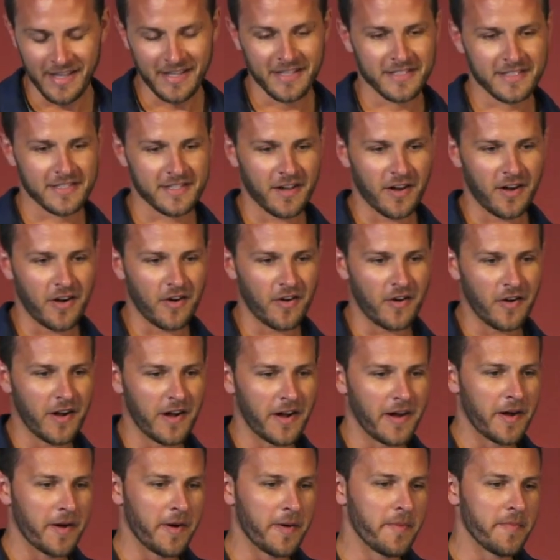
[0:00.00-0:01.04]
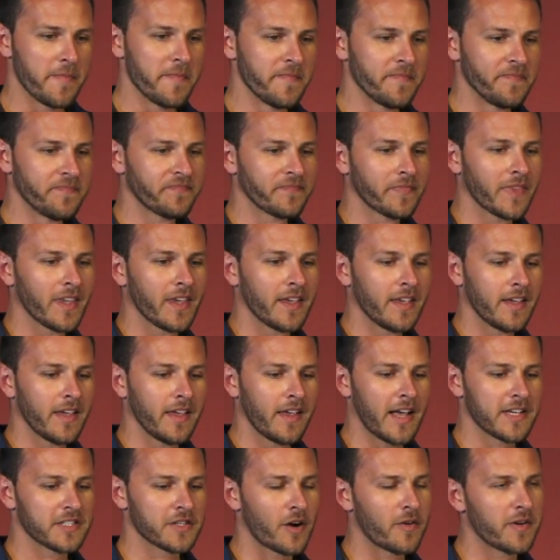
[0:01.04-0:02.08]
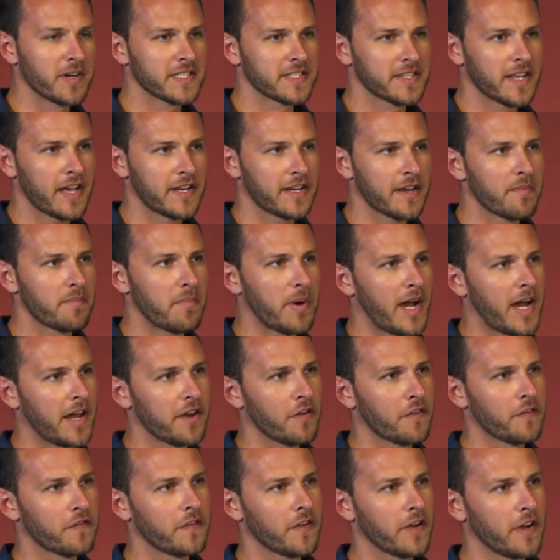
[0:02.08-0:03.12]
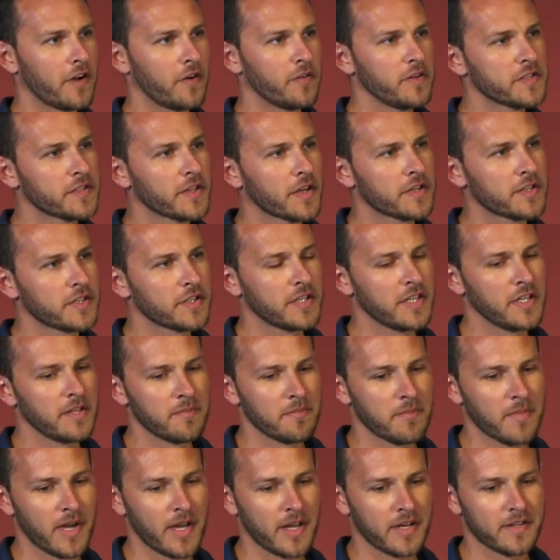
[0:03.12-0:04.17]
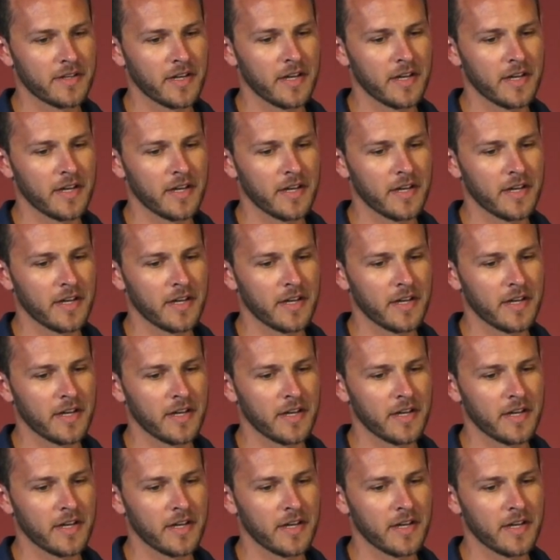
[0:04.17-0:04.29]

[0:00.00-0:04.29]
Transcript: So um, as already said, I'm part of a research team at the